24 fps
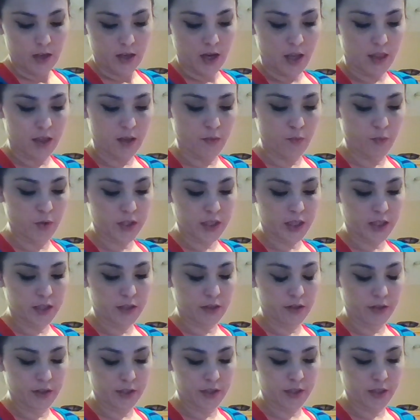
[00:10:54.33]
And then once I
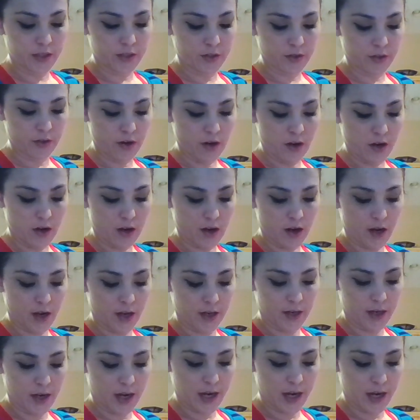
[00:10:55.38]
turn the sensor on,